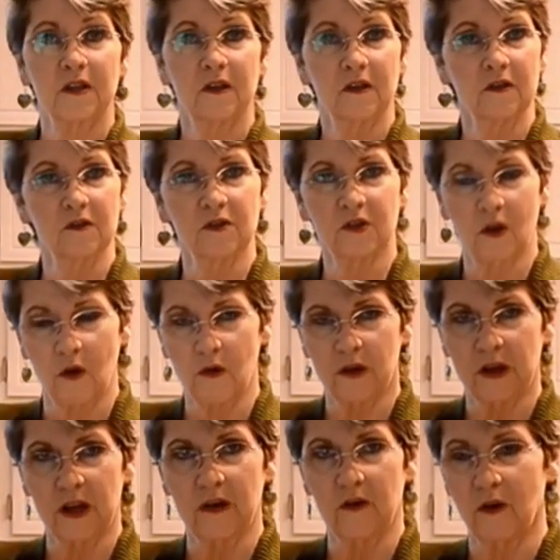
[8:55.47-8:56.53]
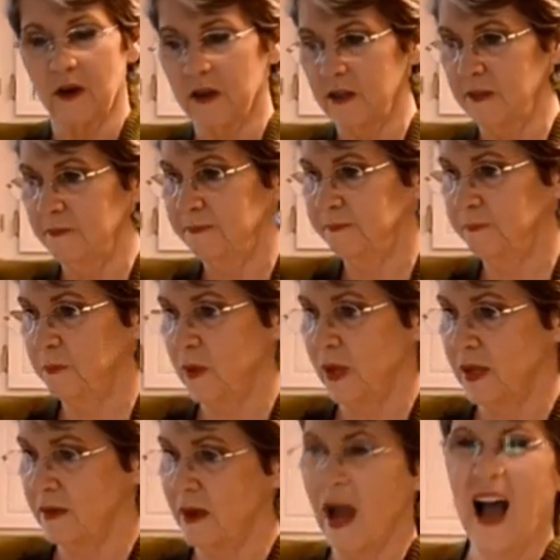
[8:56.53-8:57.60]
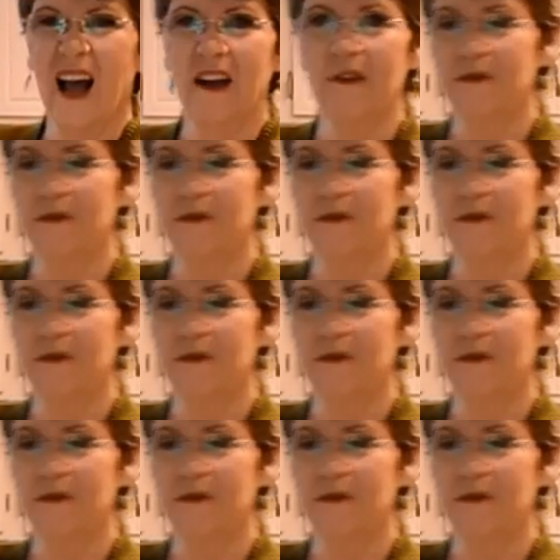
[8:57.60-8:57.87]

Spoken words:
use coconut oil, but olive